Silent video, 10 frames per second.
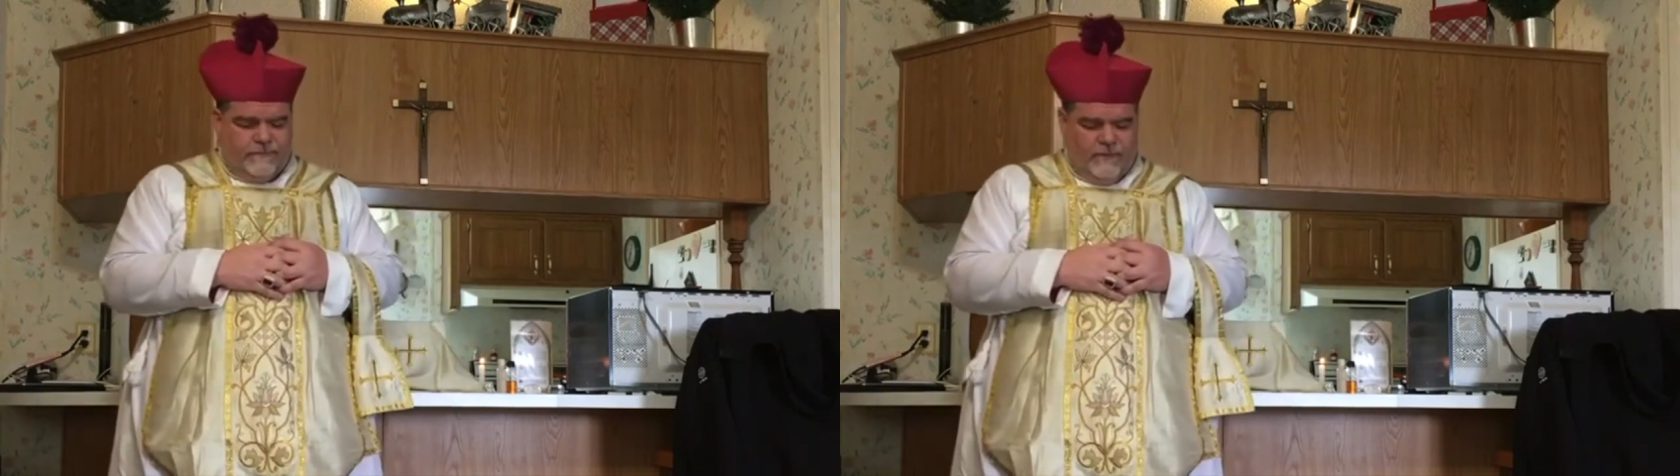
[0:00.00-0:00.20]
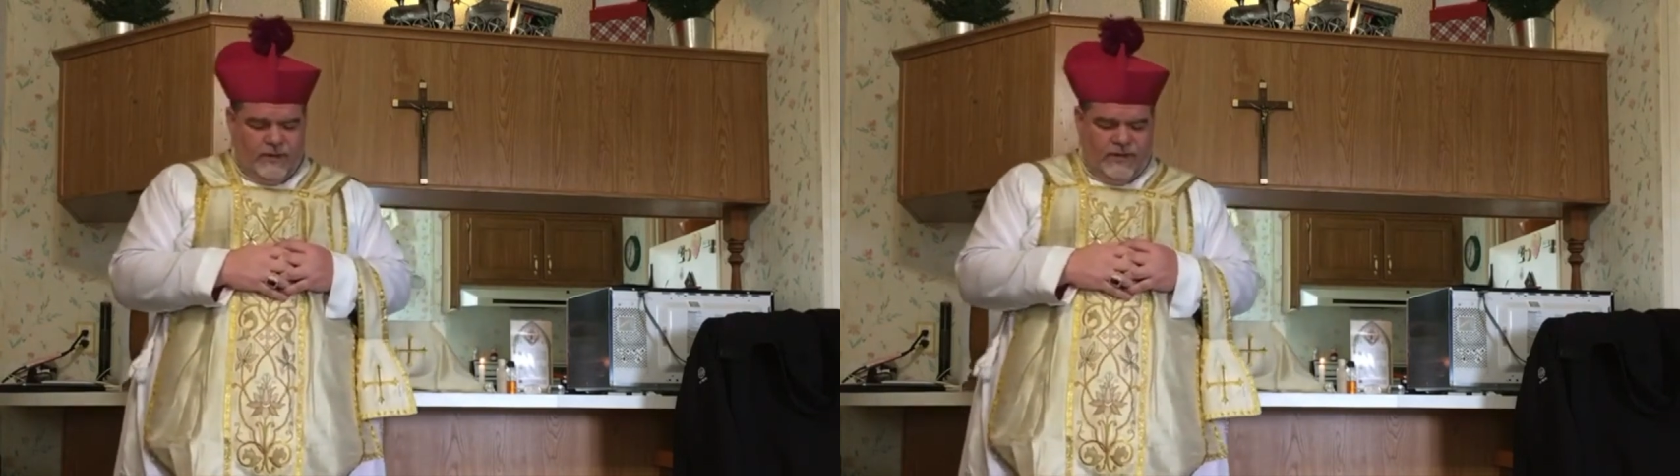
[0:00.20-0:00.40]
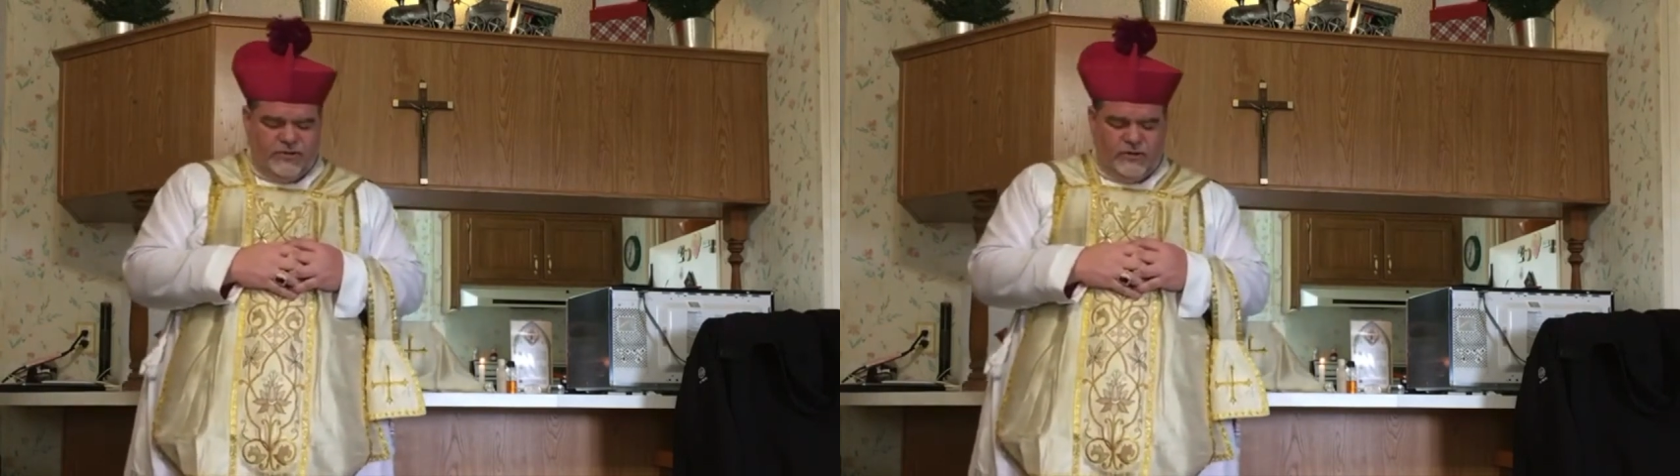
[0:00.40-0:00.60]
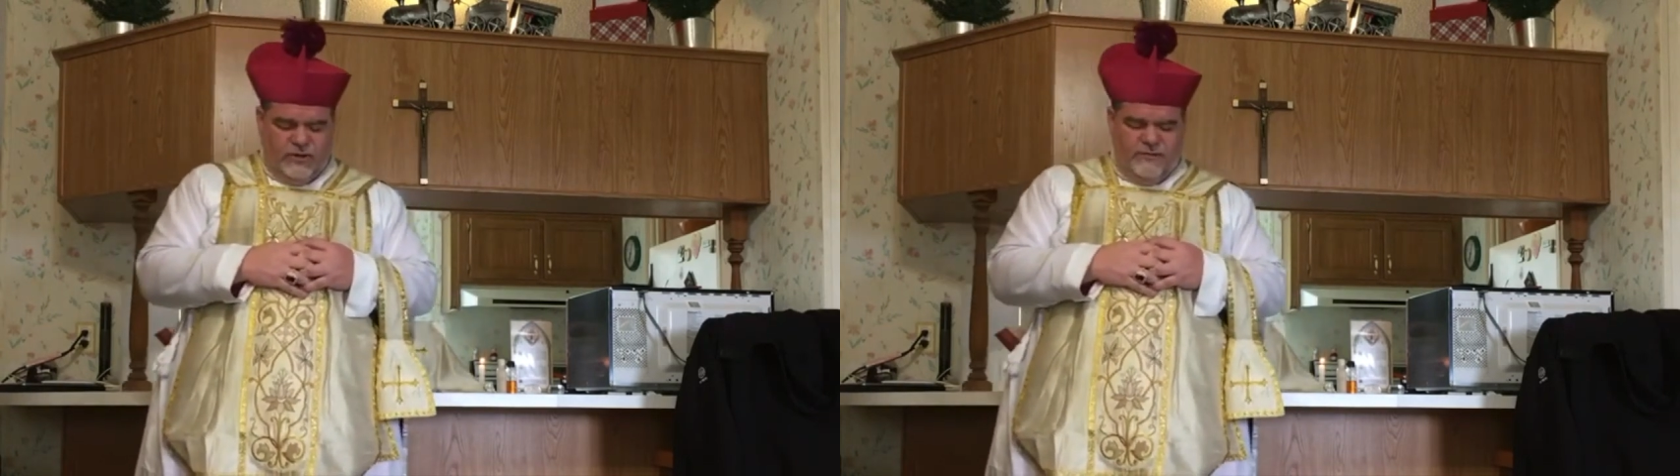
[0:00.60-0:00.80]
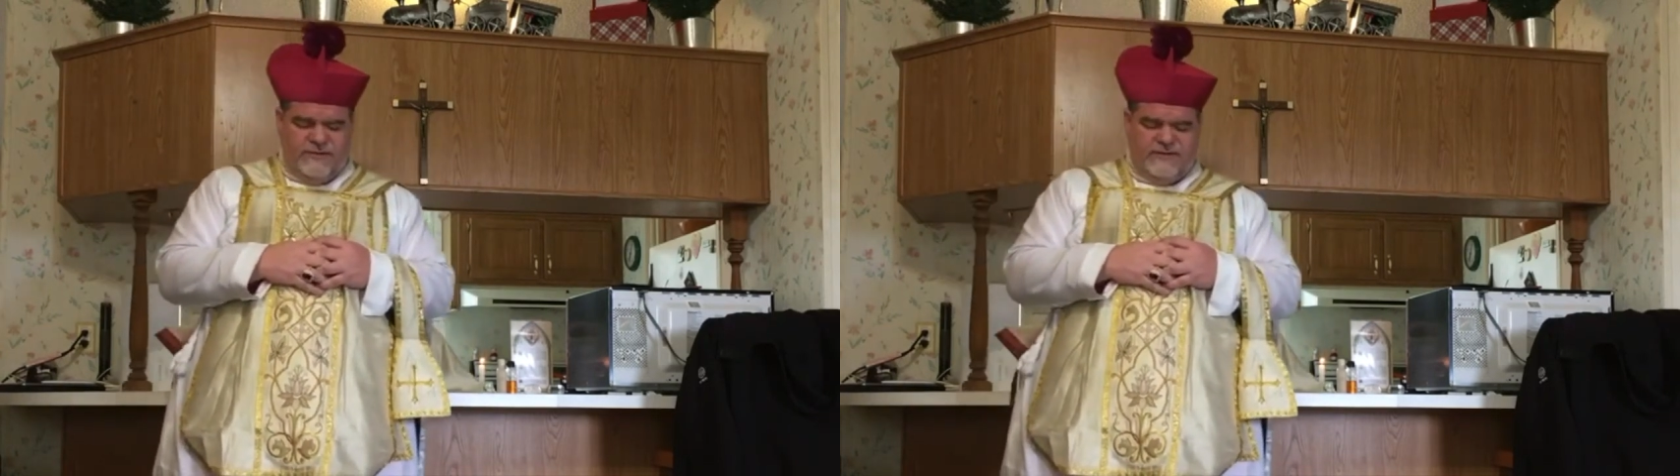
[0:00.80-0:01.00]
God will
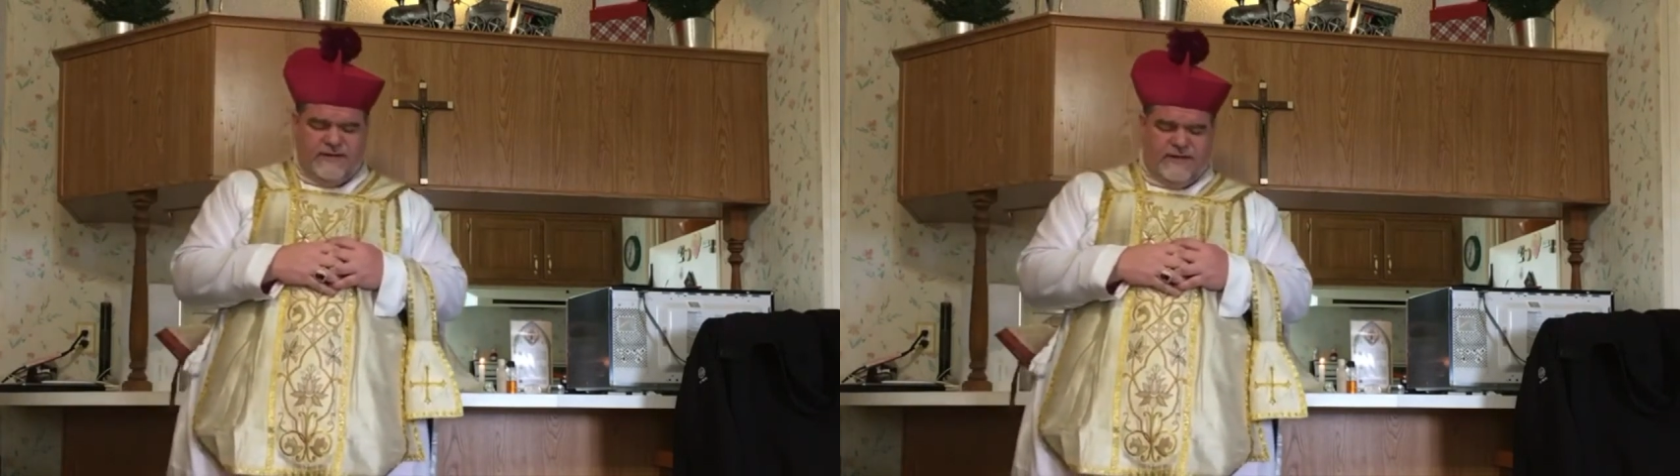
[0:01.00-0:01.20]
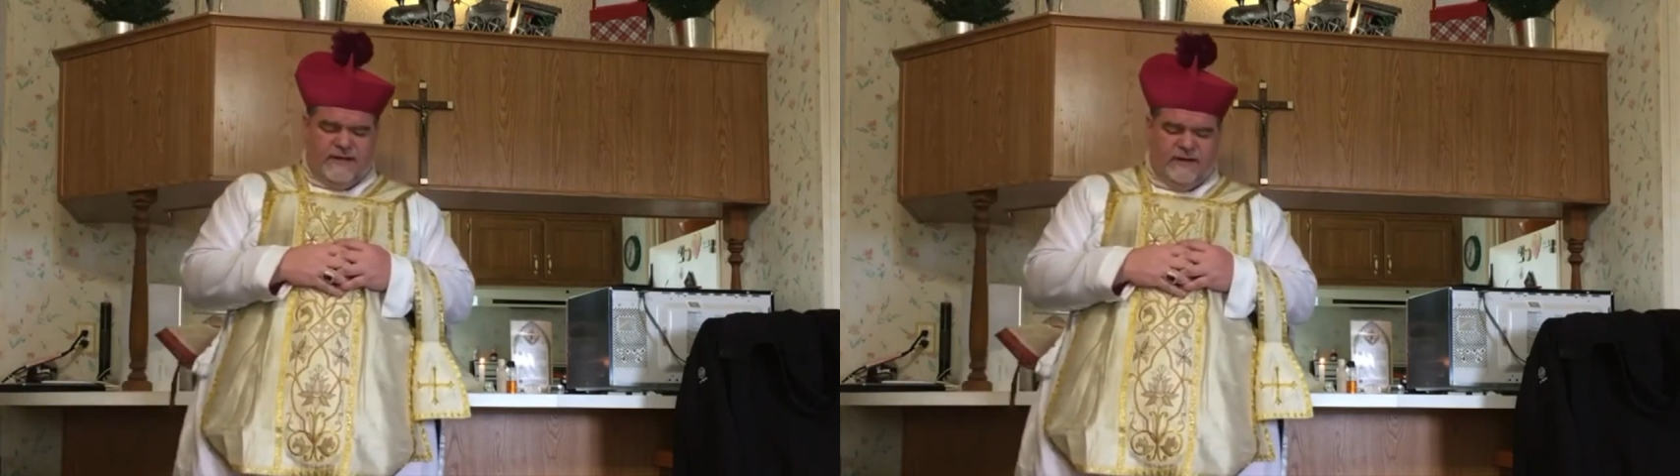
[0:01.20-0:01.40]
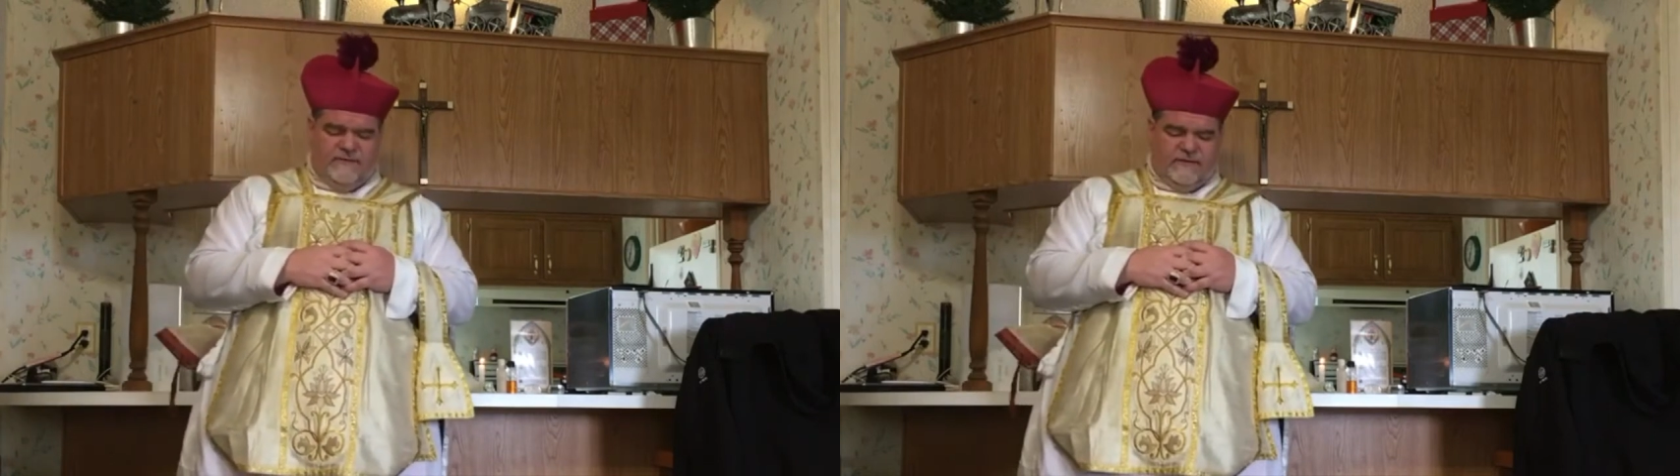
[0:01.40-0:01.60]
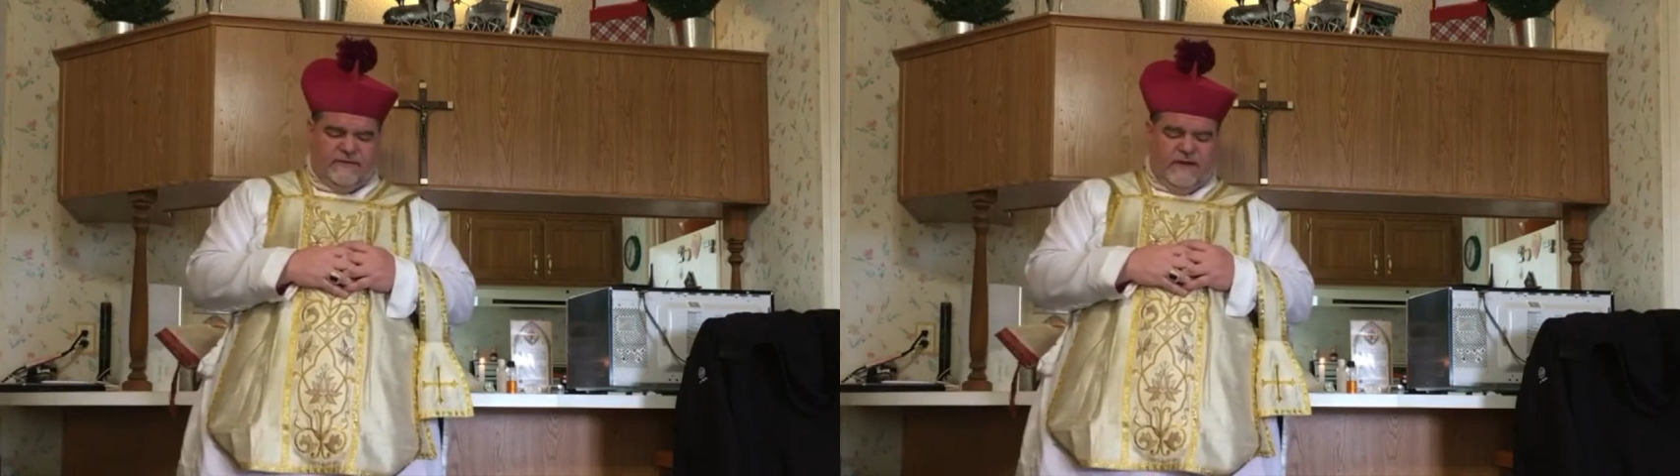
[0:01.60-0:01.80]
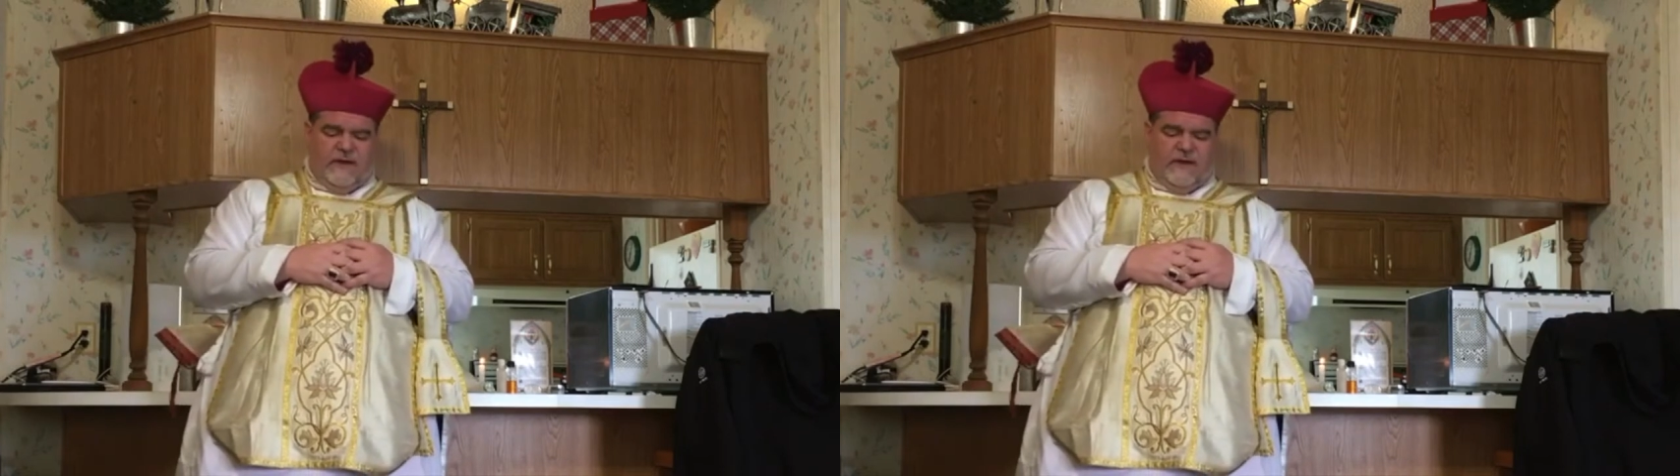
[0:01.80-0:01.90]
always take care of us.